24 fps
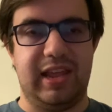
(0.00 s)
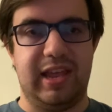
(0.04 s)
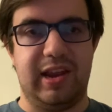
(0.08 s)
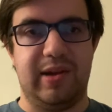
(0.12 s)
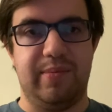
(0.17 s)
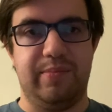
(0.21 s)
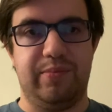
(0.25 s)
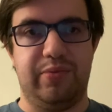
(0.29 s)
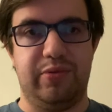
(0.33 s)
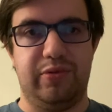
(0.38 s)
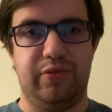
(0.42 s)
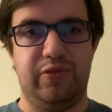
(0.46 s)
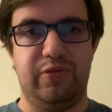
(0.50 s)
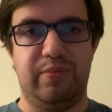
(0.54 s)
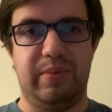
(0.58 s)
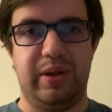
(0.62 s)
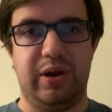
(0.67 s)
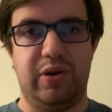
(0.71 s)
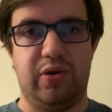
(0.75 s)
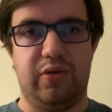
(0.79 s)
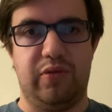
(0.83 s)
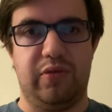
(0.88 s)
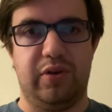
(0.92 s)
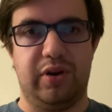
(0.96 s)
an
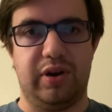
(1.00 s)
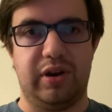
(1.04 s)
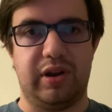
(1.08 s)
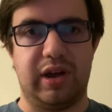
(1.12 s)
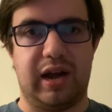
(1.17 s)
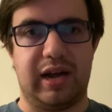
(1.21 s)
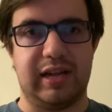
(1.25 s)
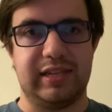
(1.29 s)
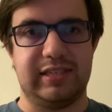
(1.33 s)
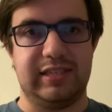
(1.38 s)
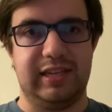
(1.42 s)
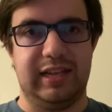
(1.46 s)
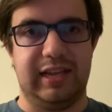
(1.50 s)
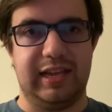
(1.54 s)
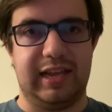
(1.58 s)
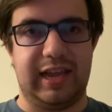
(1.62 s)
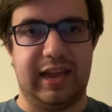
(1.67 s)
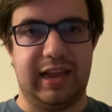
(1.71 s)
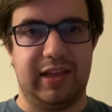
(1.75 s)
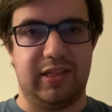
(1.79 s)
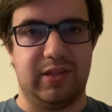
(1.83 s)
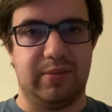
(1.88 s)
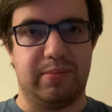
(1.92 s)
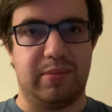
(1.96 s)
improvement over Godzilla King of the